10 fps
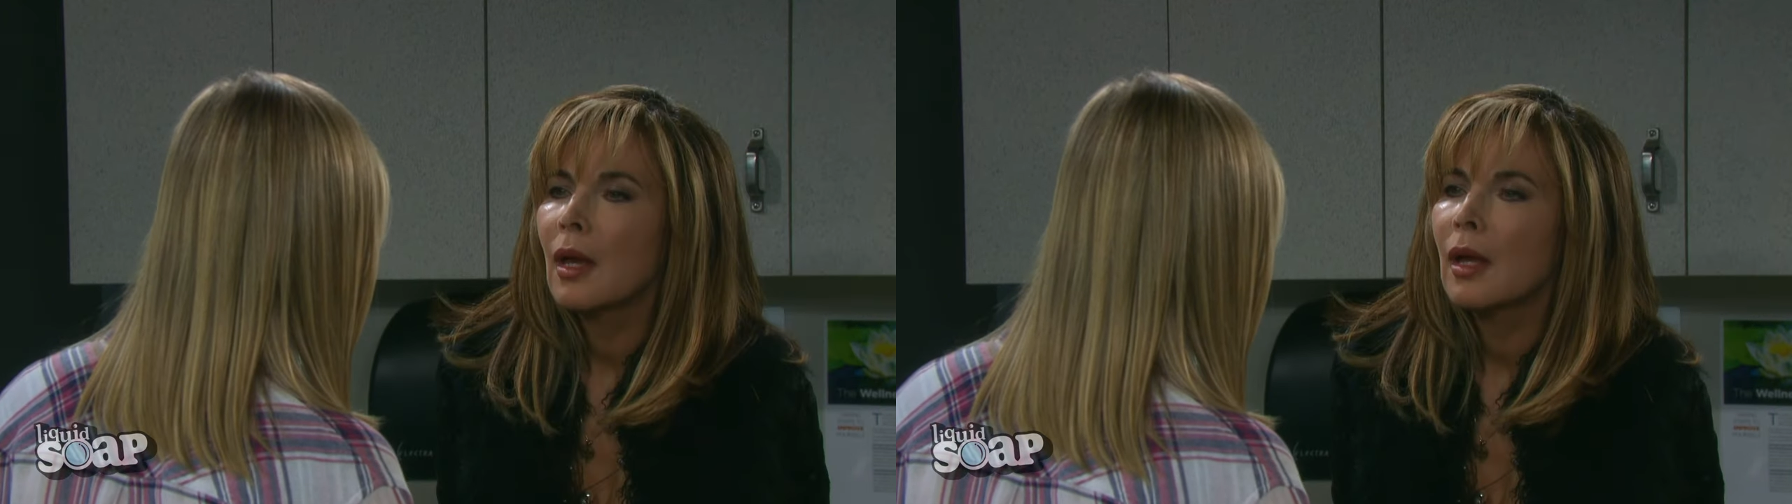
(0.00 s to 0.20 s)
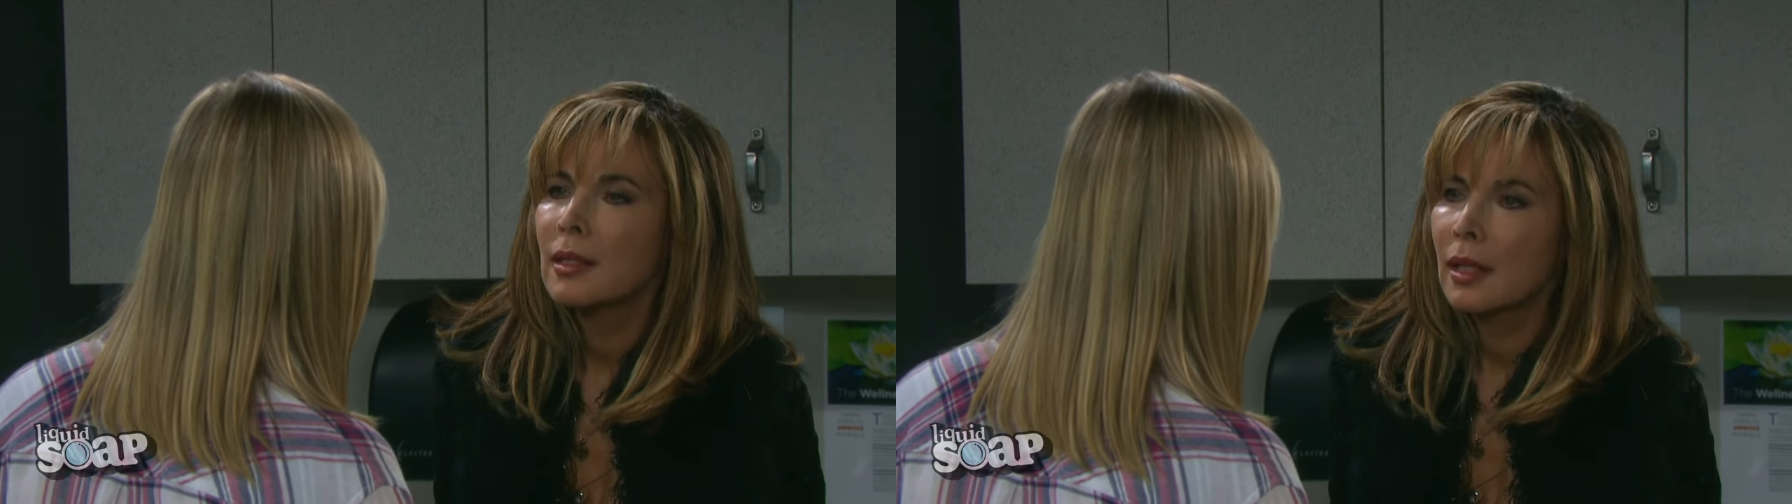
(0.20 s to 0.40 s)

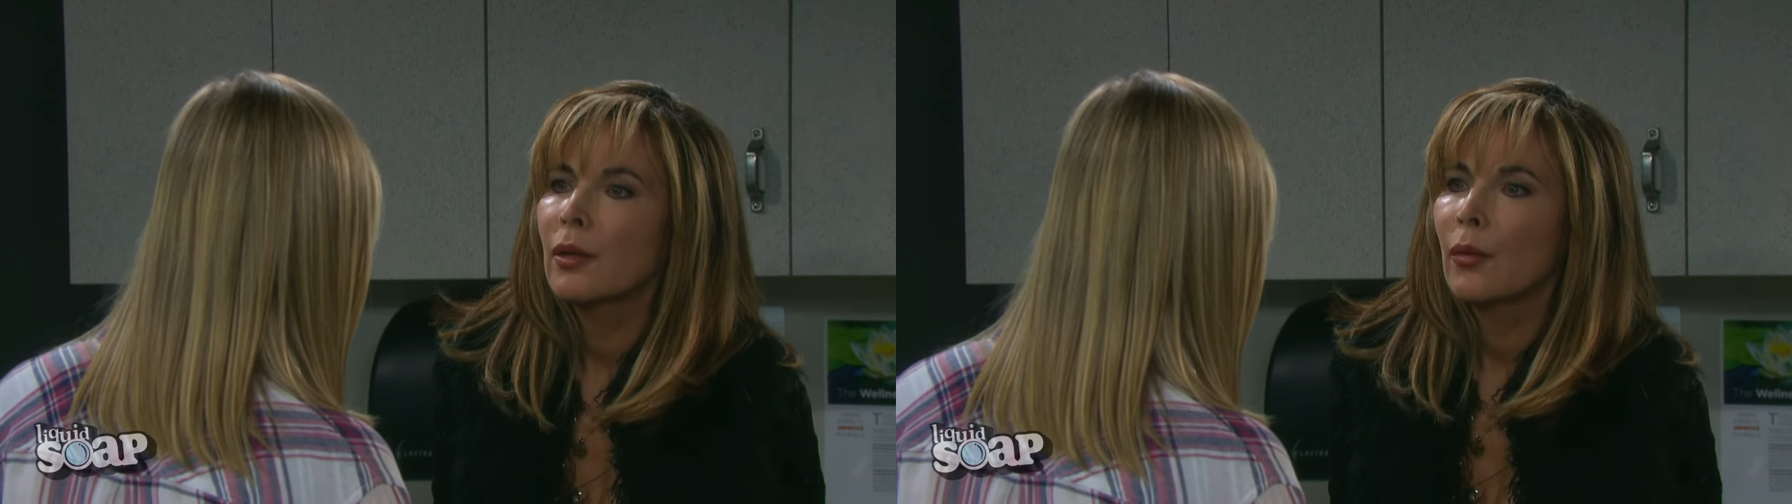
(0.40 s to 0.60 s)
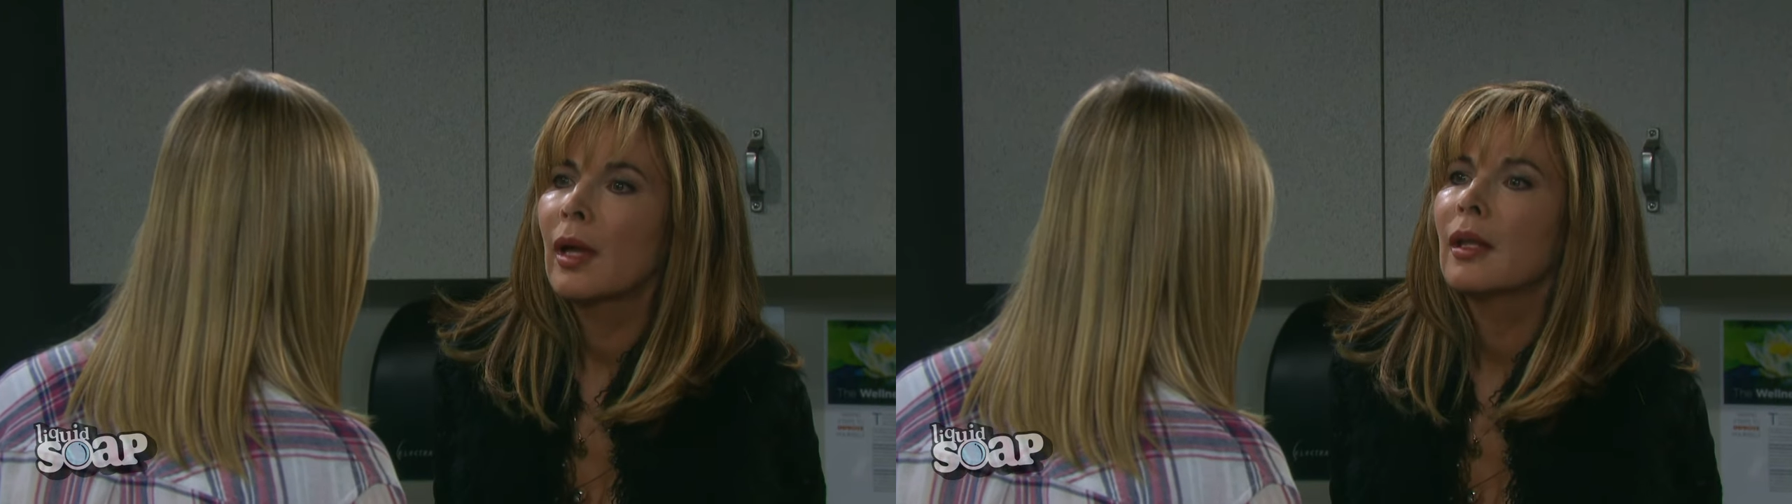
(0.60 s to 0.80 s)
I tell
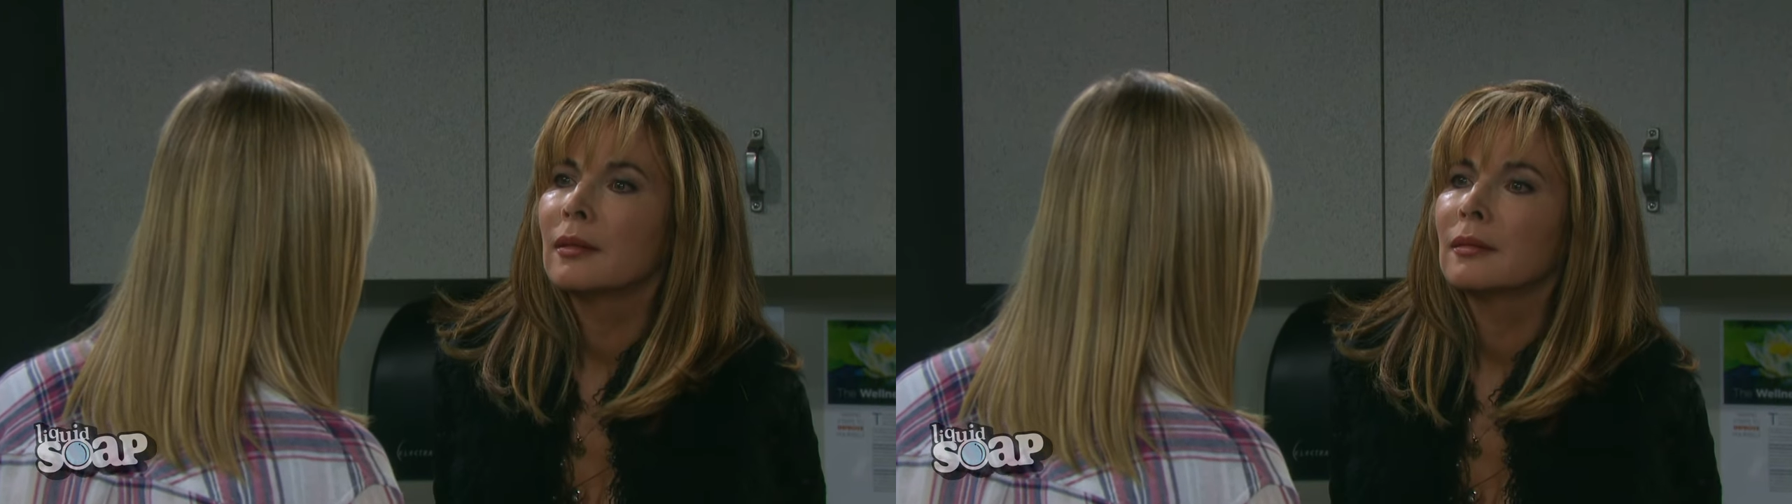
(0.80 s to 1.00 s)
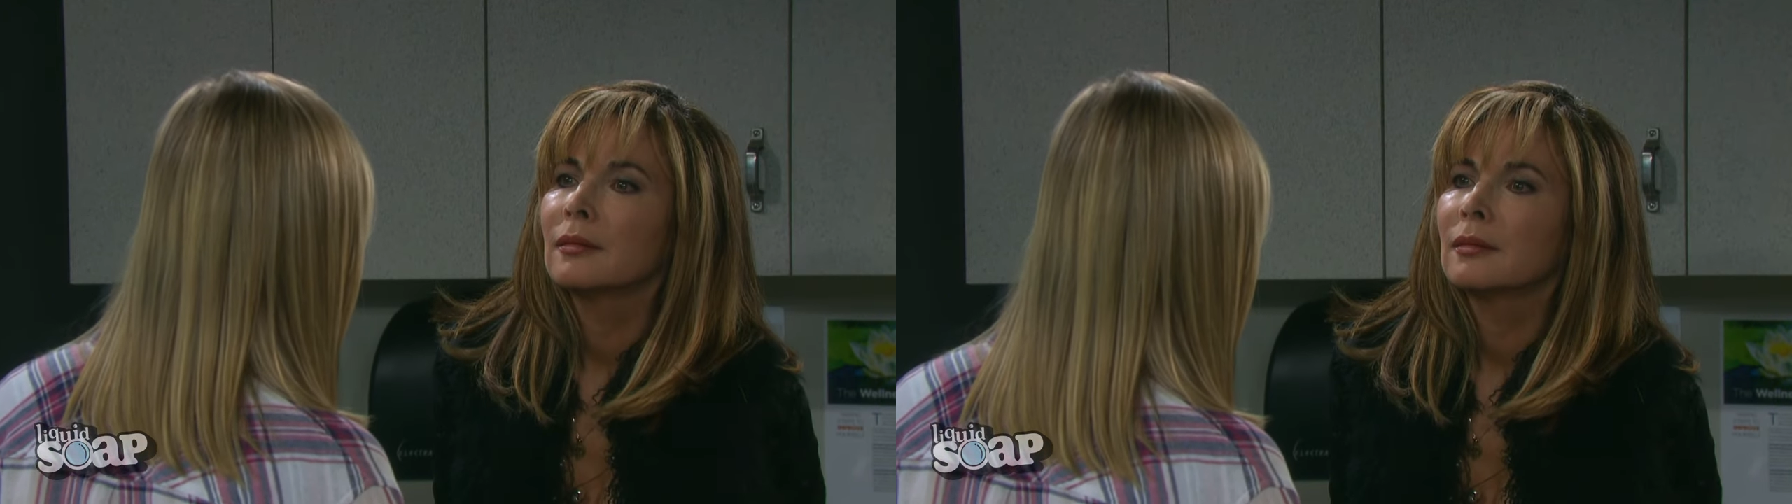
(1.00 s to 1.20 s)
you what.
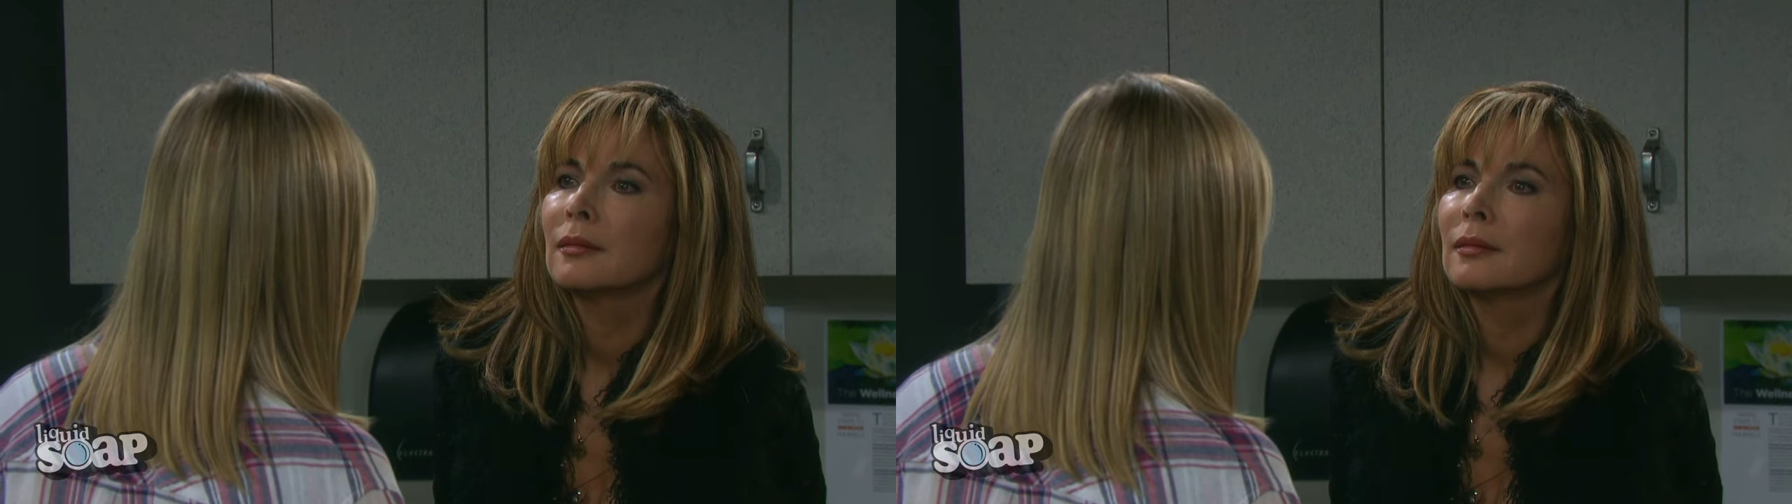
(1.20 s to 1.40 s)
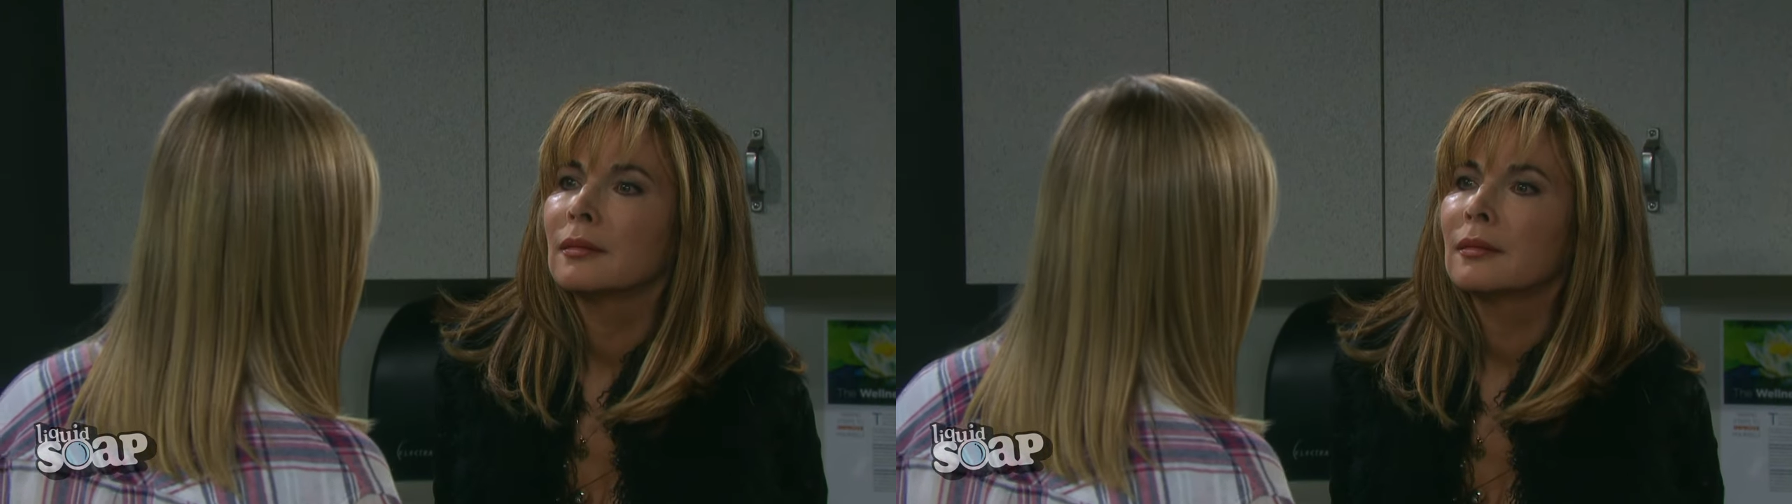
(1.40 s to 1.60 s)

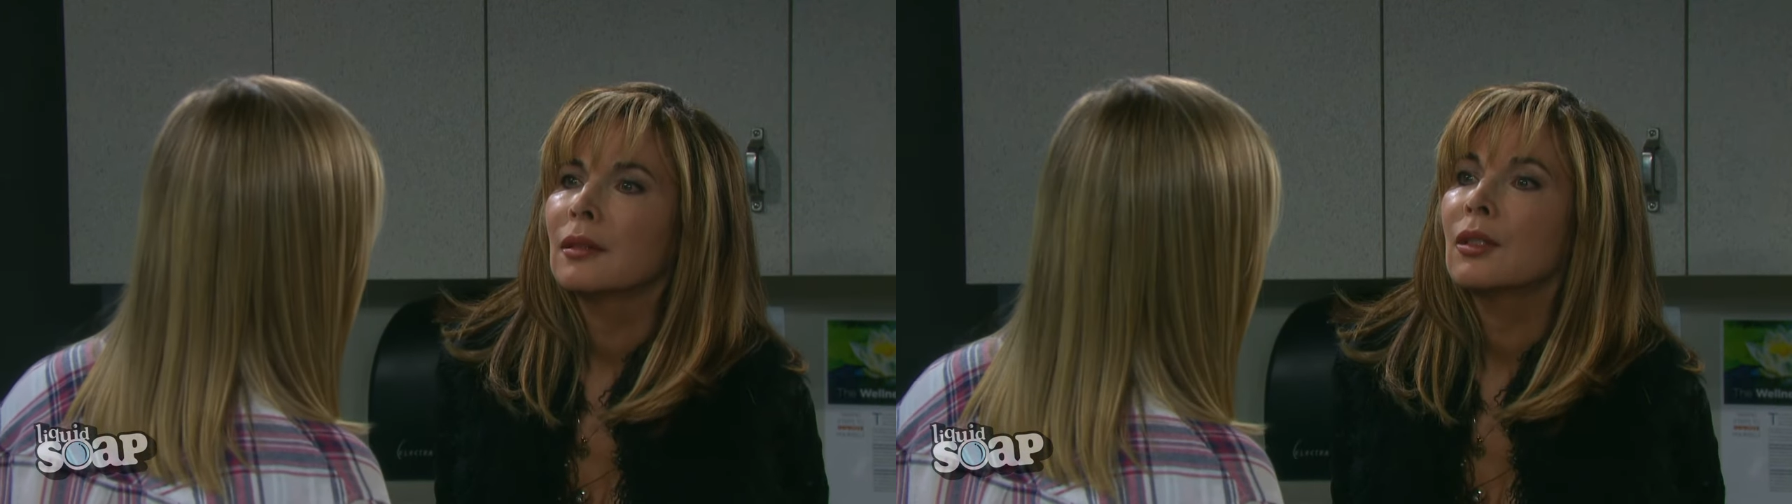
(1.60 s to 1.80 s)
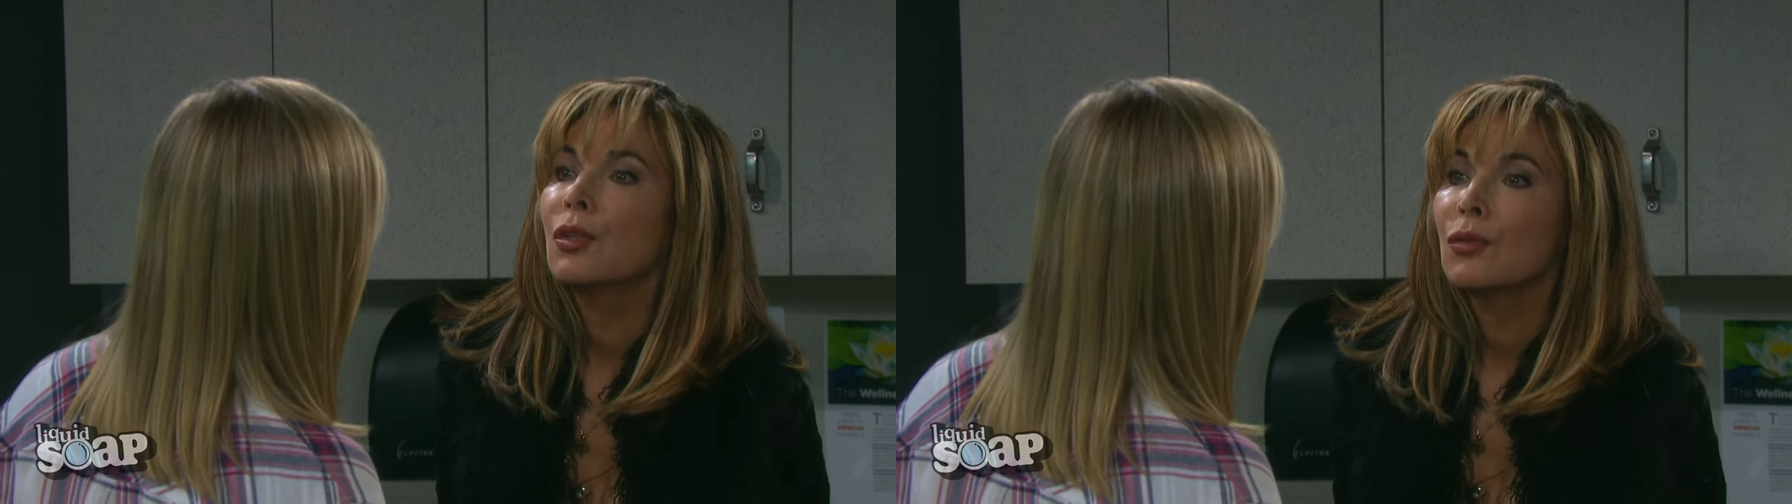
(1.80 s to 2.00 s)

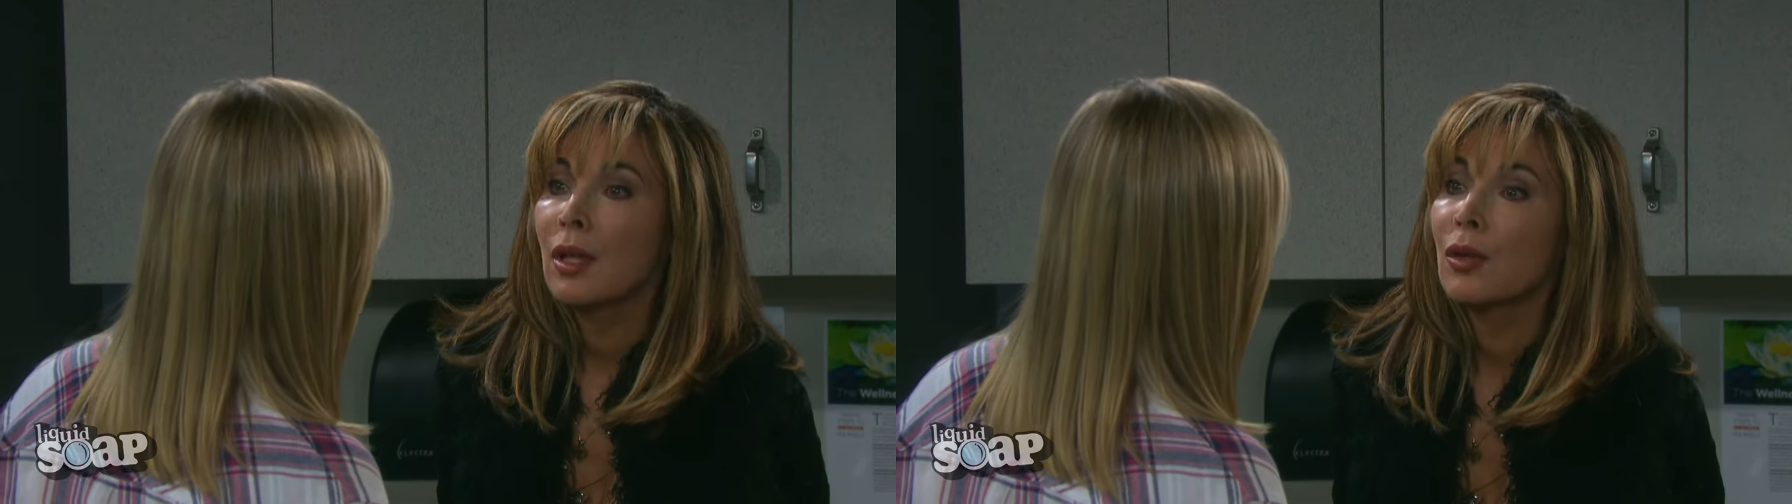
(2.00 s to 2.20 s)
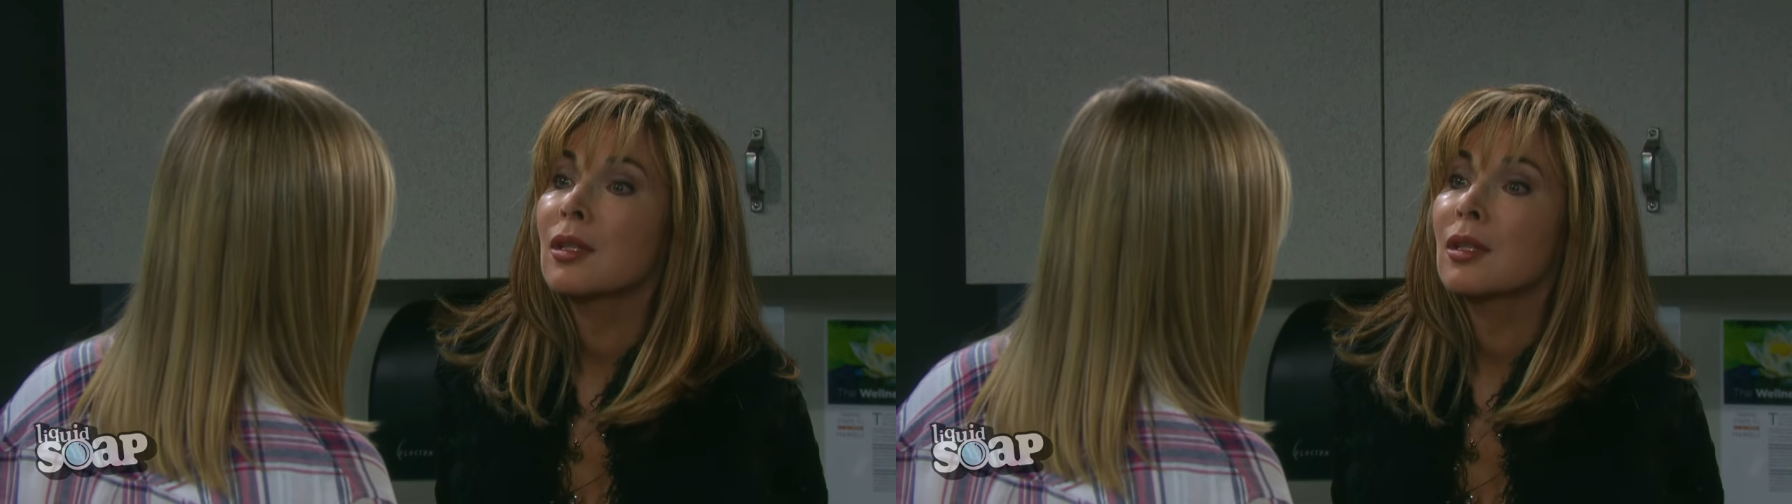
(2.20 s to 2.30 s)
You know